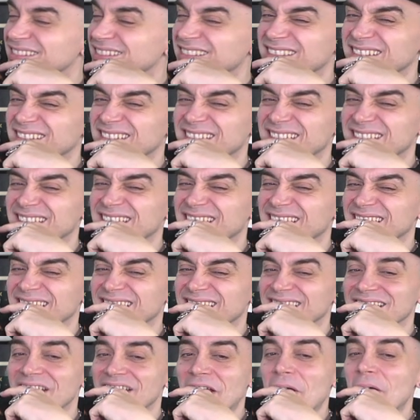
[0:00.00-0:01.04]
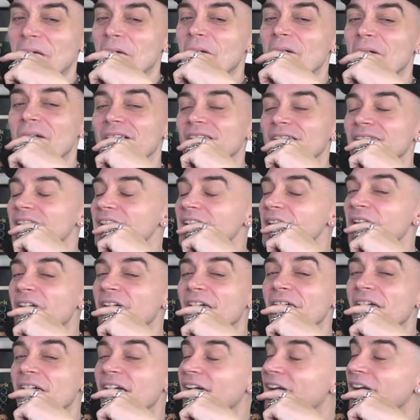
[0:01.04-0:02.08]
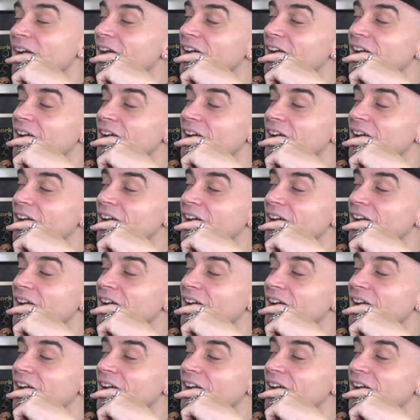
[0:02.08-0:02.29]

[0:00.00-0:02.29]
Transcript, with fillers: Mm. You know, when you do that horrible like